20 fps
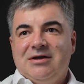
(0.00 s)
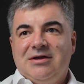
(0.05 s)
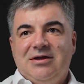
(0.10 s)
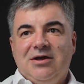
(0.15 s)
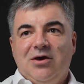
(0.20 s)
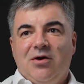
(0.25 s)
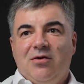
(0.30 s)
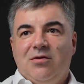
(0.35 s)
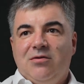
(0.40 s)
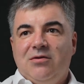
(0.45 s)

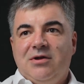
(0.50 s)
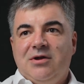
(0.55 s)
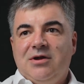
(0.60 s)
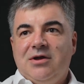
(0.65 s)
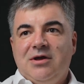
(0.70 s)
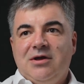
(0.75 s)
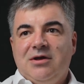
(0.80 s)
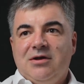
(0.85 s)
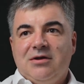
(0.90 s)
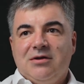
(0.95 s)
the
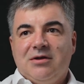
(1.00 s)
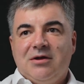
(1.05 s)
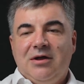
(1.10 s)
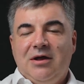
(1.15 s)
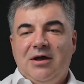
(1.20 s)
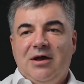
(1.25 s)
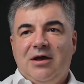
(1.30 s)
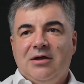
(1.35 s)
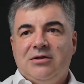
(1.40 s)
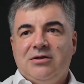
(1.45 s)
only
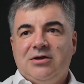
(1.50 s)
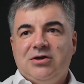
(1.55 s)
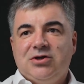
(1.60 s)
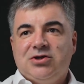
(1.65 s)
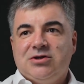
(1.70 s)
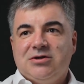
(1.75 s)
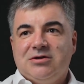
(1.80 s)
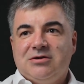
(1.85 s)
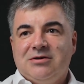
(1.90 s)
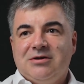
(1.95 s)

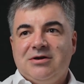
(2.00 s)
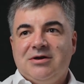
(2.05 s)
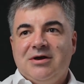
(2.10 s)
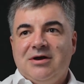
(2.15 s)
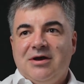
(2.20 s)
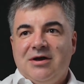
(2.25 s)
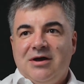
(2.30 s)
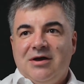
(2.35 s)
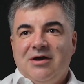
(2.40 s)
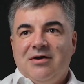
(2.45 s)
condition,
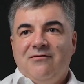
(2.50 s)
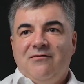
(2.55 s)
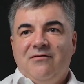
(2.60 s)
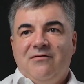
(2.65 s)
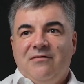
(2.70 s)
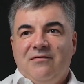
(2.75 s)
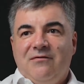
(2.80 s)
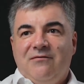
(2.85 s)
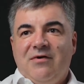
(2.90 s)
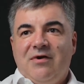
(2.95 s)

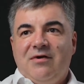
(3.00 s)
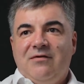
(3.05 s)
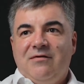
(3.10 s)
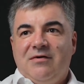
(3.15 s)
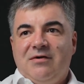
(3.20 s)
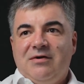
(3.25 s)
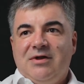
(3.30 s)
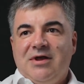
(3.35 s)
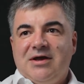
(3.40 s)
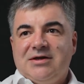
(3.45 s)
very,
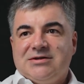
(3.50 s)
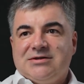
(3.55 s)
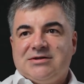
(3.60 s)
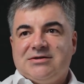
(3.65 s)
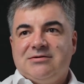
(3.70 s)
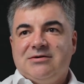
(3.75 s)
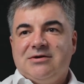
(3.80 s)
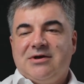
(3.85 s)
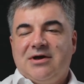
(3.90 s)
very necessary